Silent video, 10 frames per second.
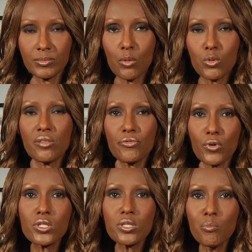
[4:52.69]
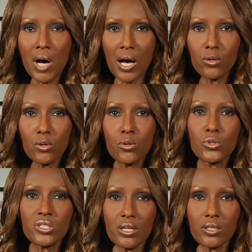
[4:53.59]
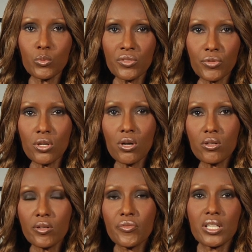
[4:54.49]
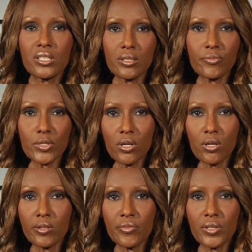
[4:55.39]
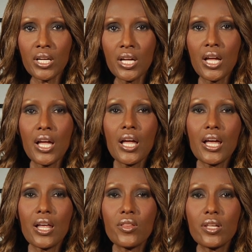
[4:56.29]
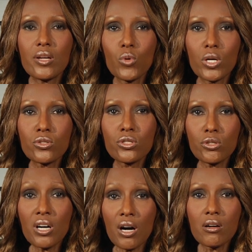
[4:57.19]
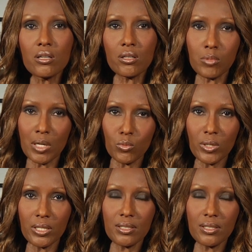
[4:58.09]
I was the first model who started with photography and did photography, and then went to conquer runway.